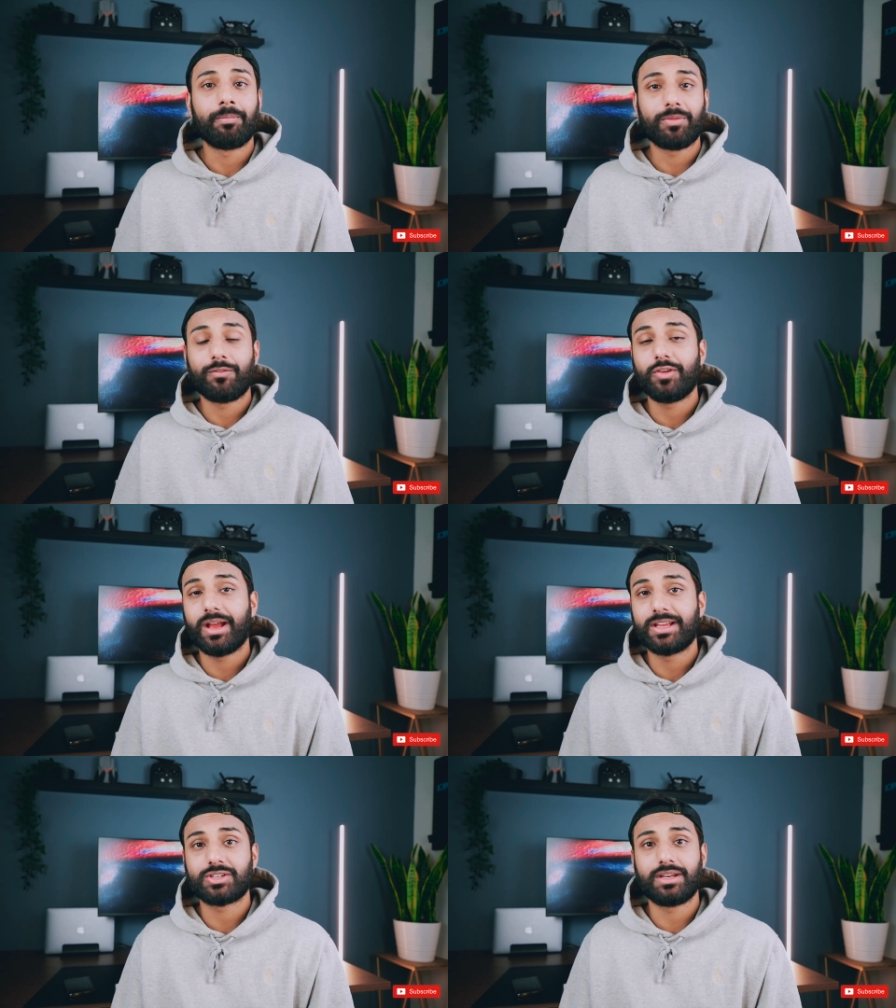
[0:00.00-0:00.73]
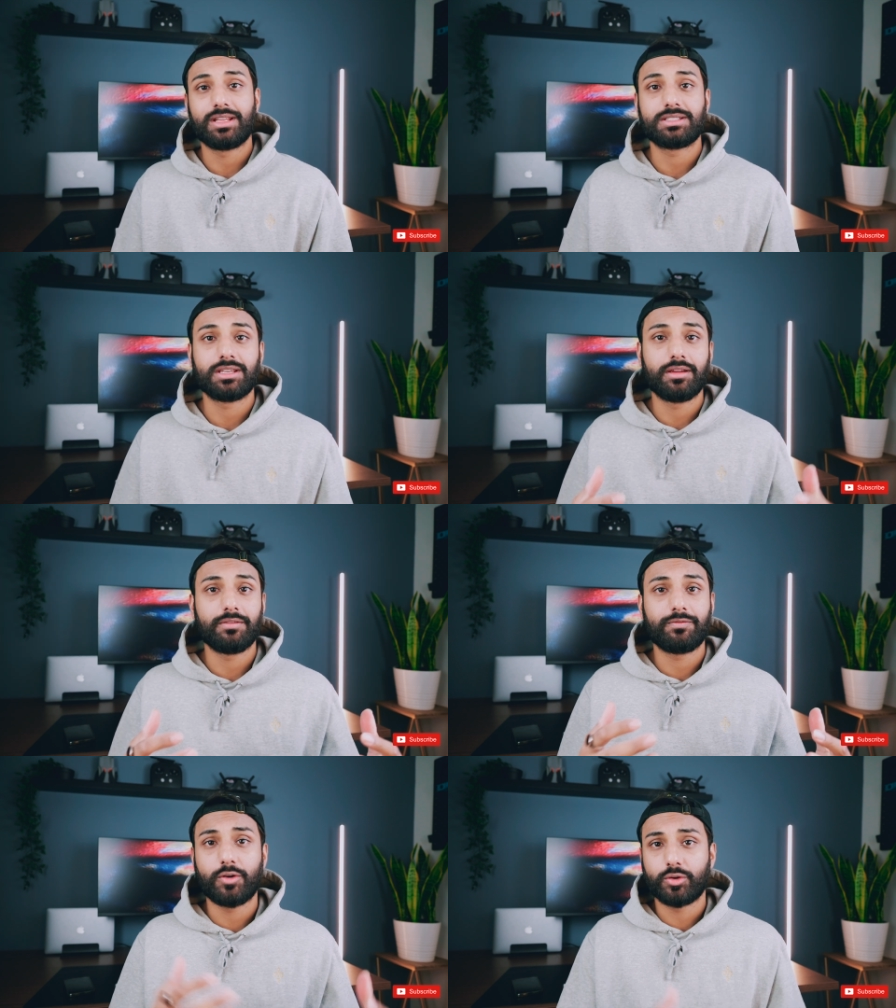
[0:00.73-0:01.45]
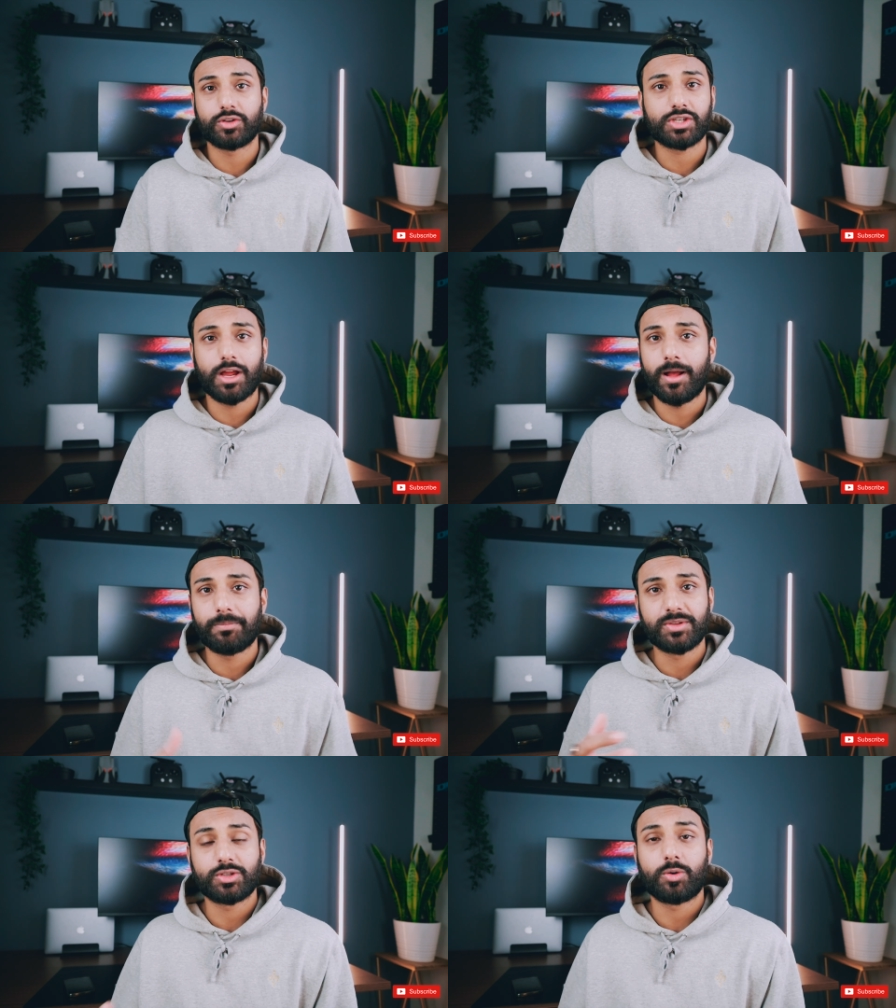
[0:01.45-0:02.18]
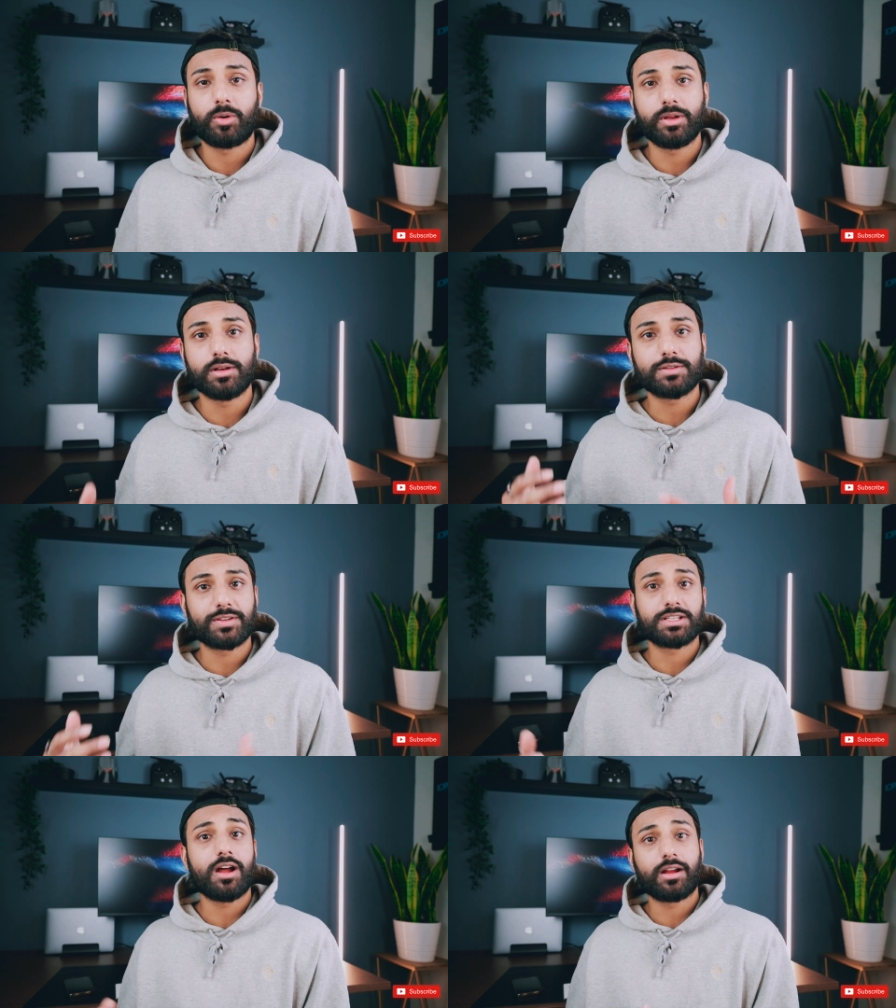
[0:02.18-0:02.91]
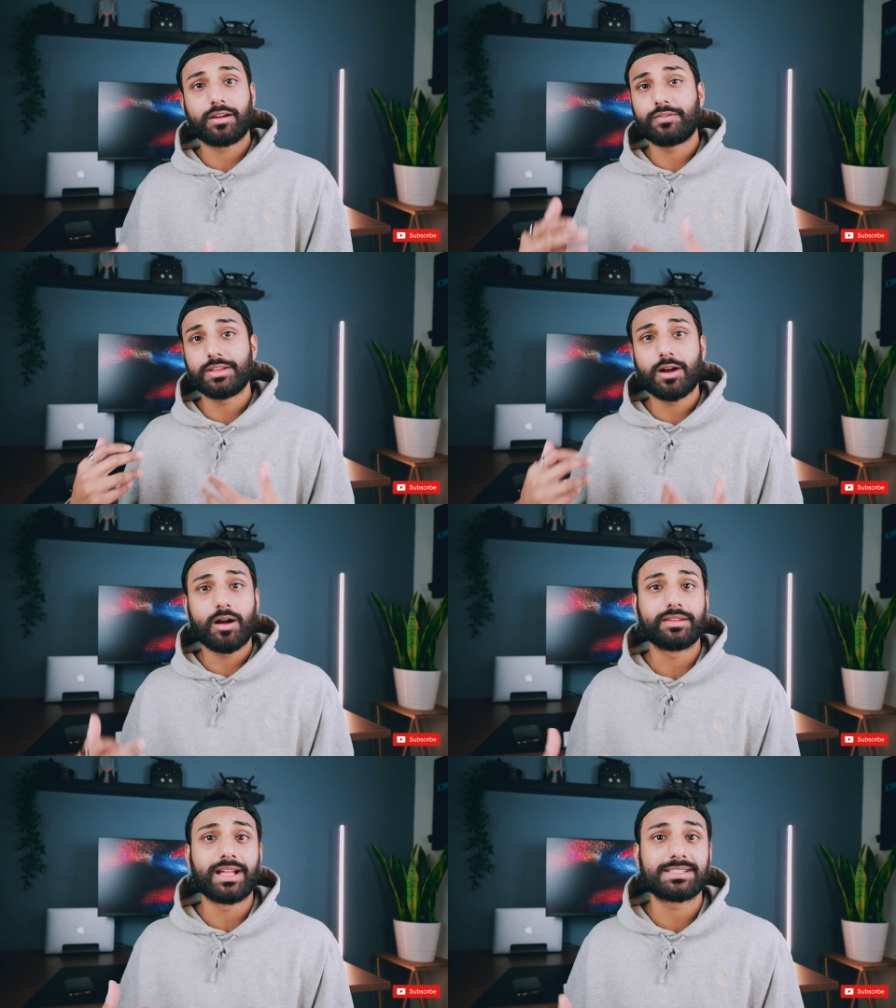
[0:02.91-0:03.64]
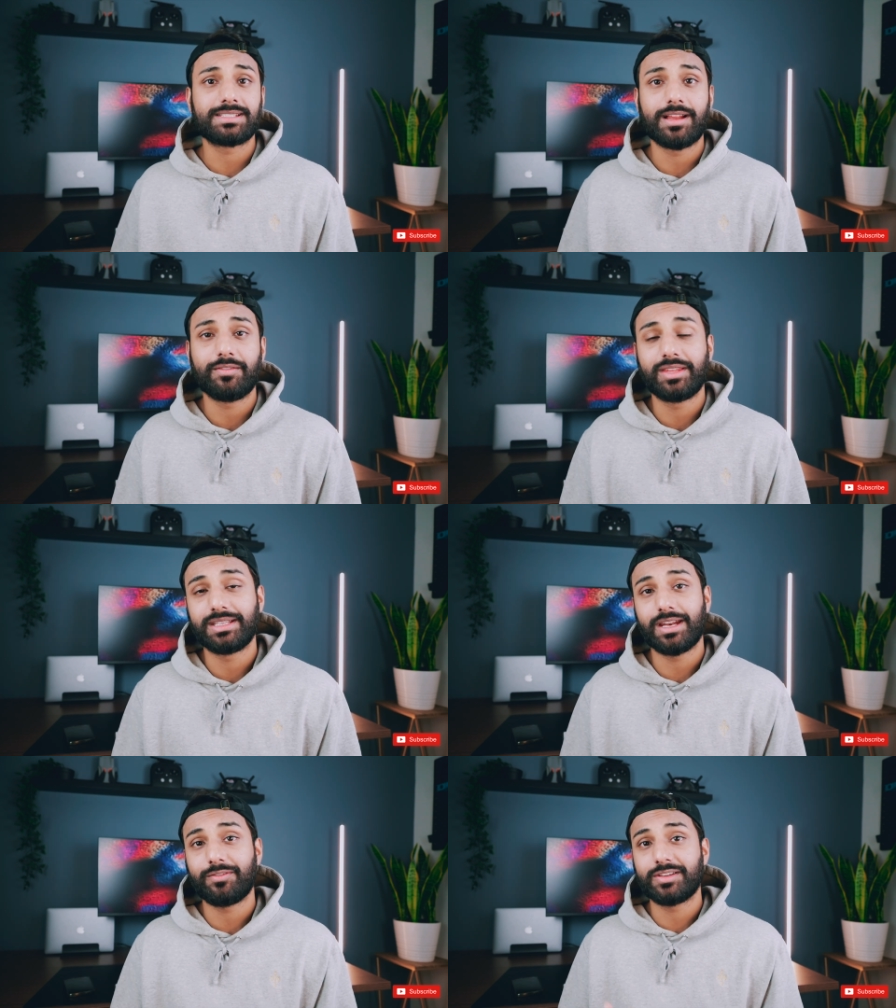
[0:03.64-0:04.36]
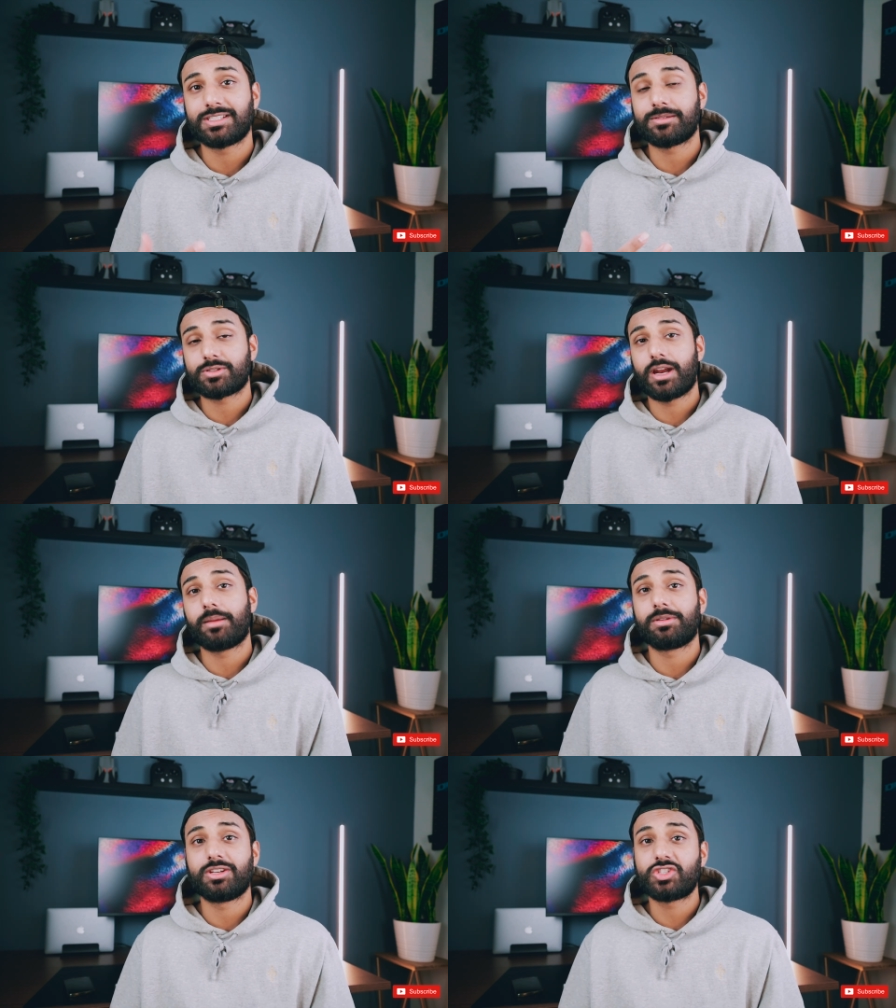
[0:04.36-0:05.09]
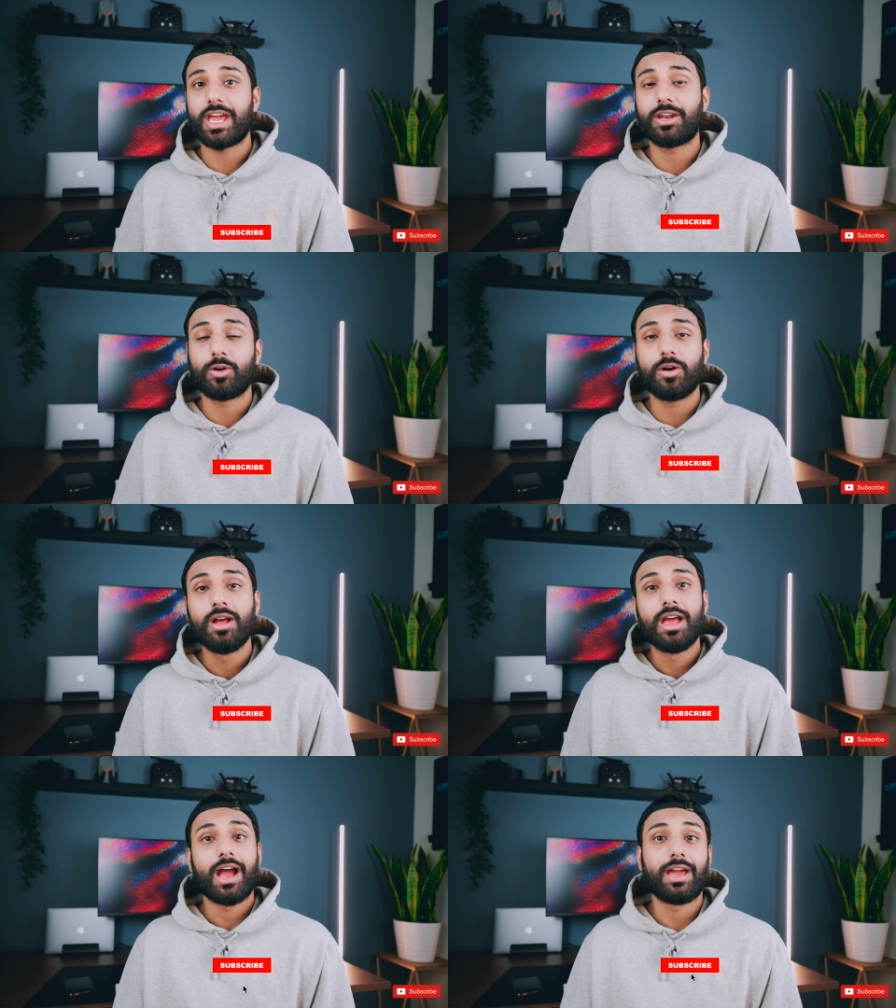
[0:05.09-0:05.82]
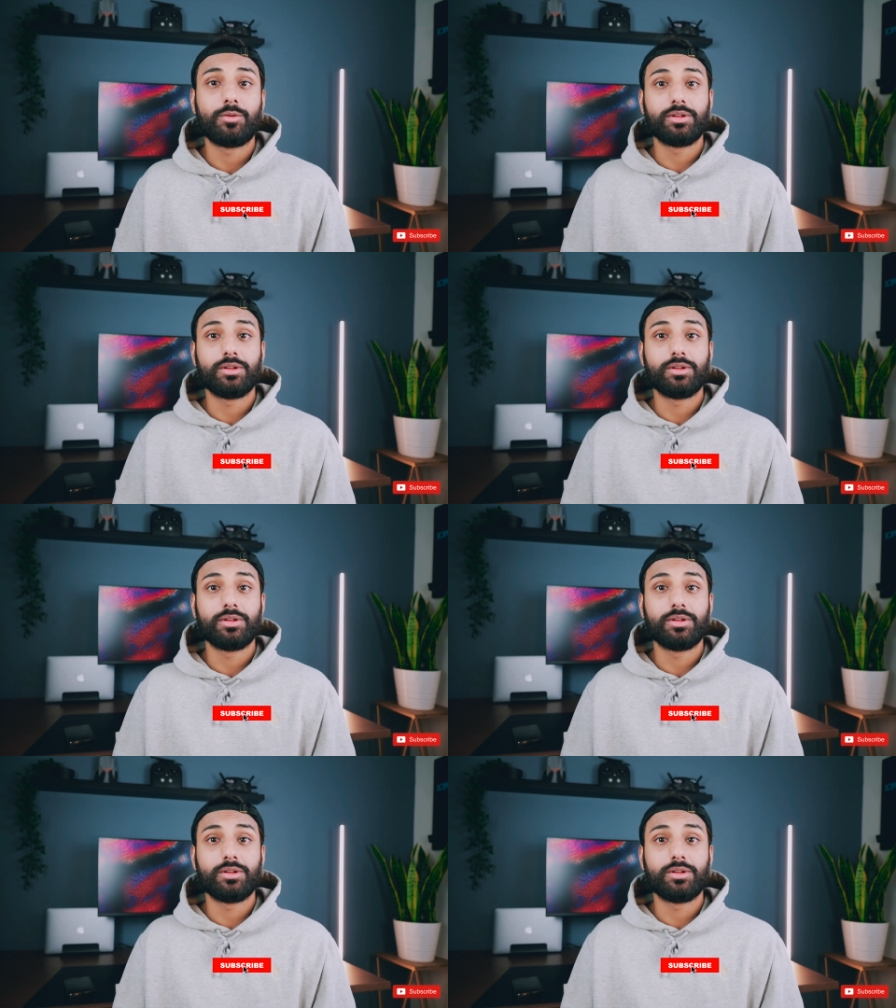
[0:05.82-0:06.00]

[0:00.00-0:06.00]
If you guys are into Photoshop, tutorials, photography, all that stuff, then definitely subscribe to the channel. I'd